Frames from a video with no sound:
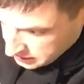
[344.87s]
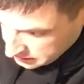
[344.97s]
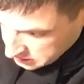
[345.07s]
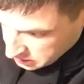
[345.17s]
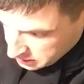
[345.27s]

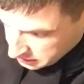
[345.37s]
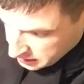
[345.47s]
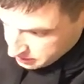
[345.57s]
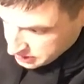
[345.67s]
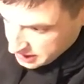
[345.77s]
and it's starting
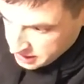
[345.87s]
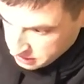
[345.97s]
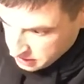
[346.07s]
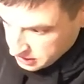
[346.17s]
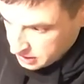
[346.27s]
to come
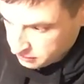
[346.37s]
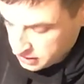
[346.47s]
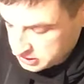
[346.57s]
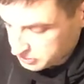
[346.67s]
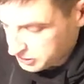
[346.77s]
down. I've raised the